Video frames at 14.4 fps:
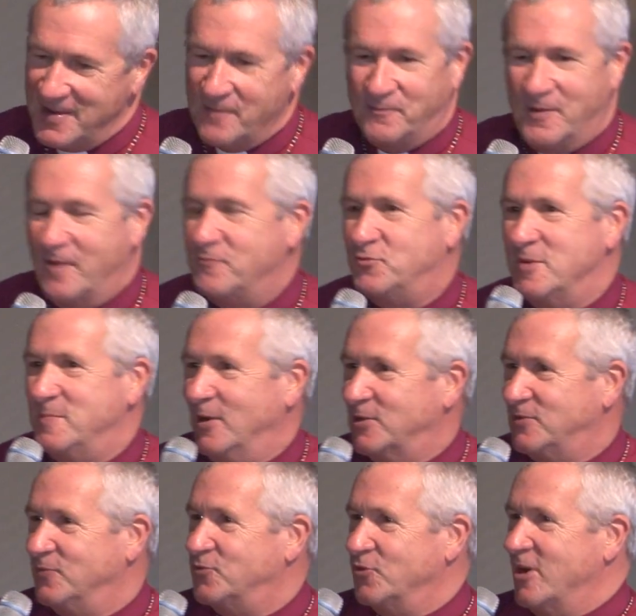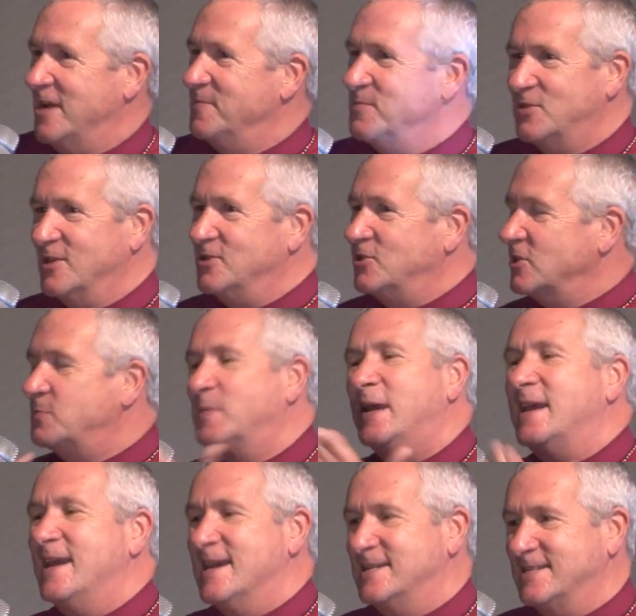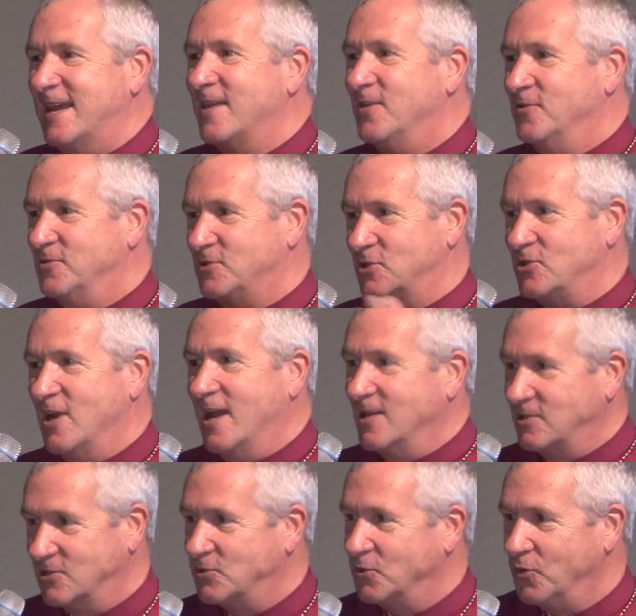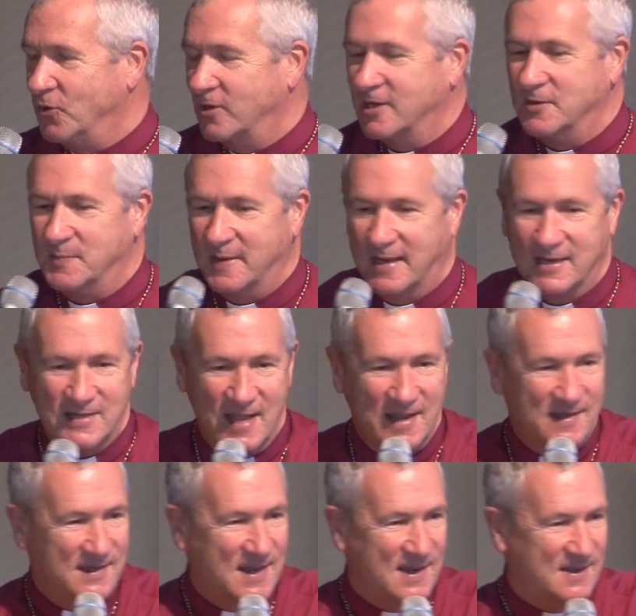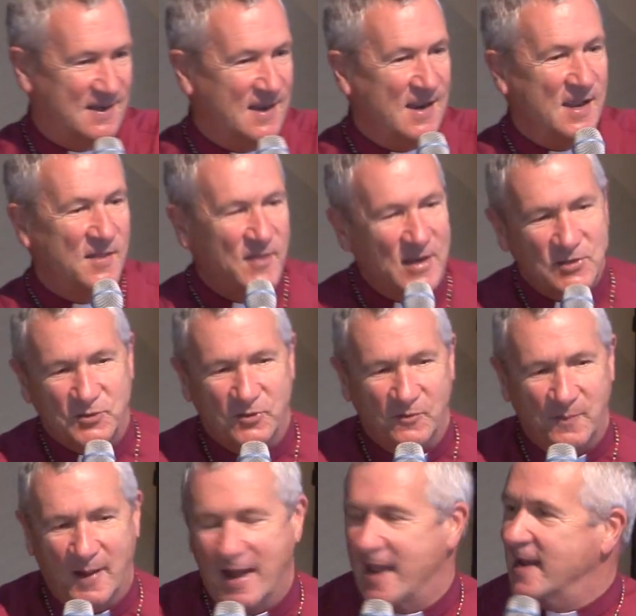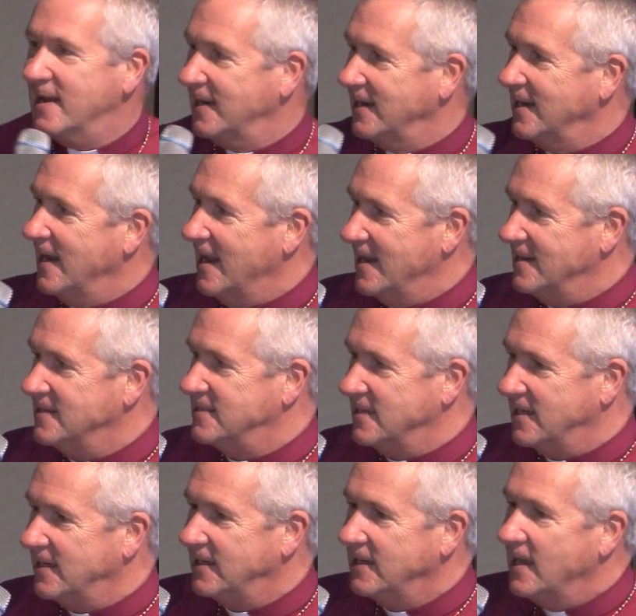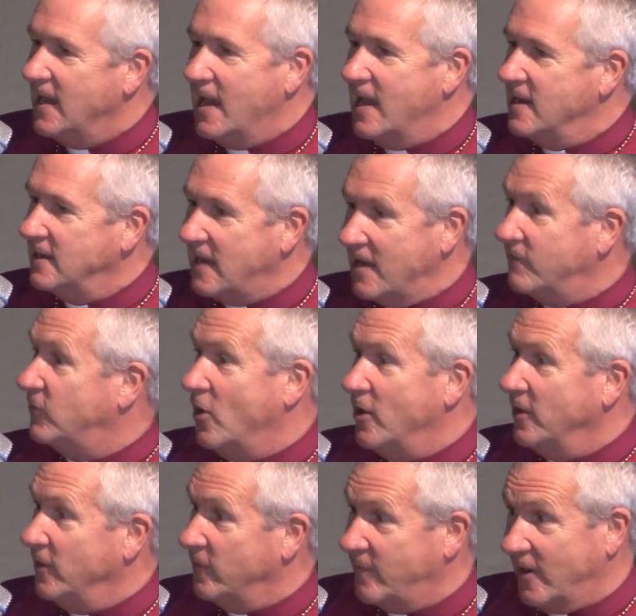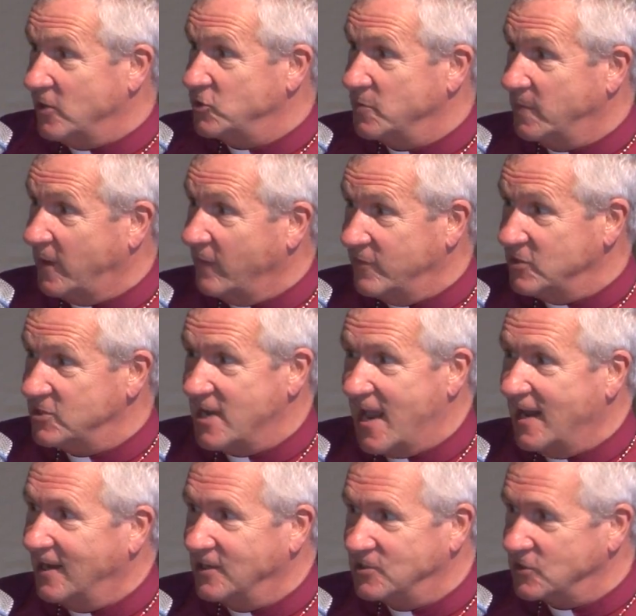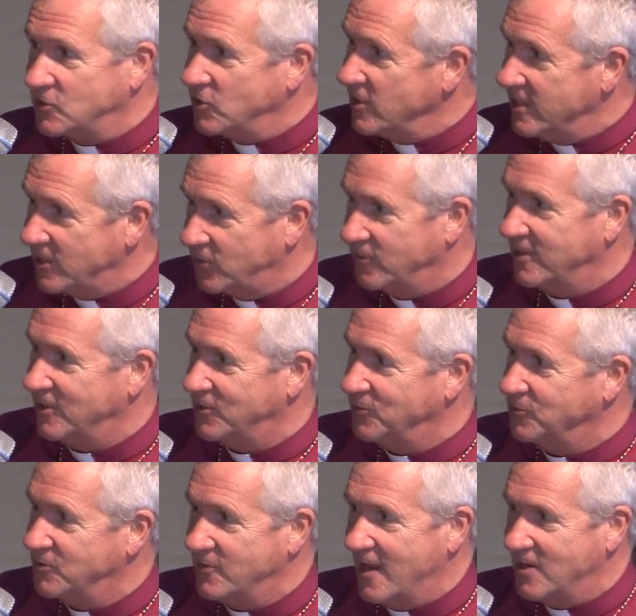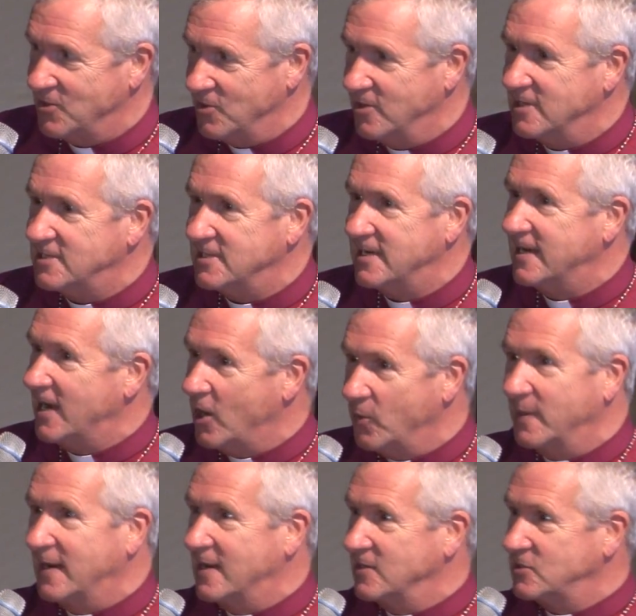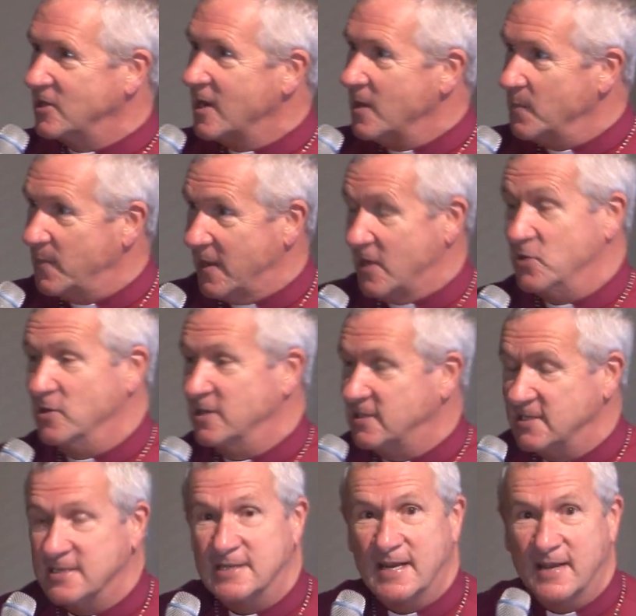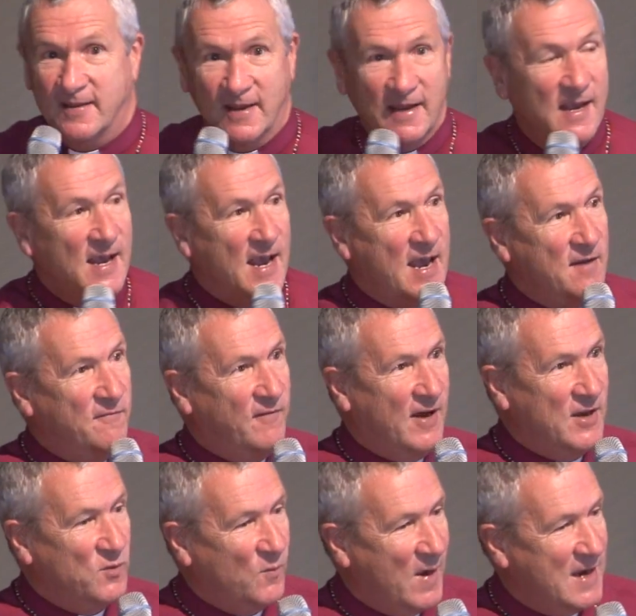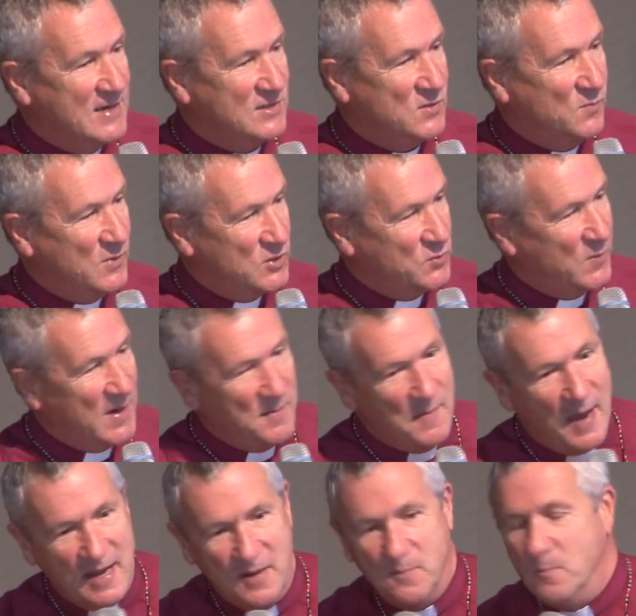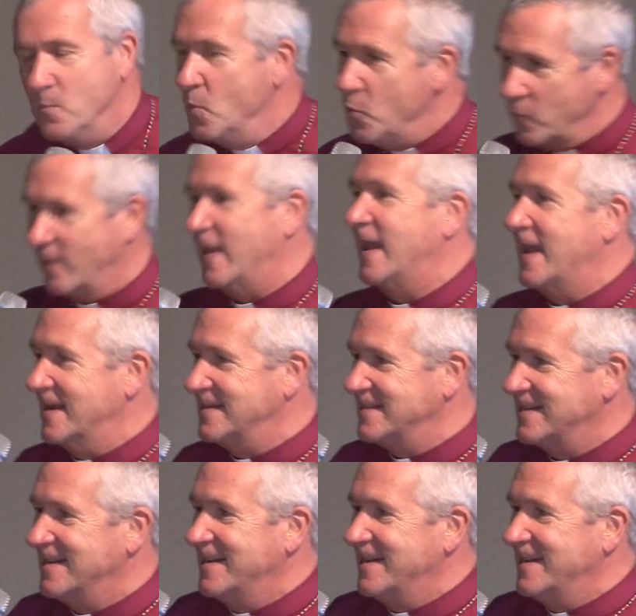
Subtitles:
Yeah, I've dreamed lots of dreams, and just being here together is a chance to talk and begin that sort of planning. And Gafcon and the Fellowship of Confessing Anglicans are certainly critical to that unity and helping us be a unity together and find ways in which we may move ahead.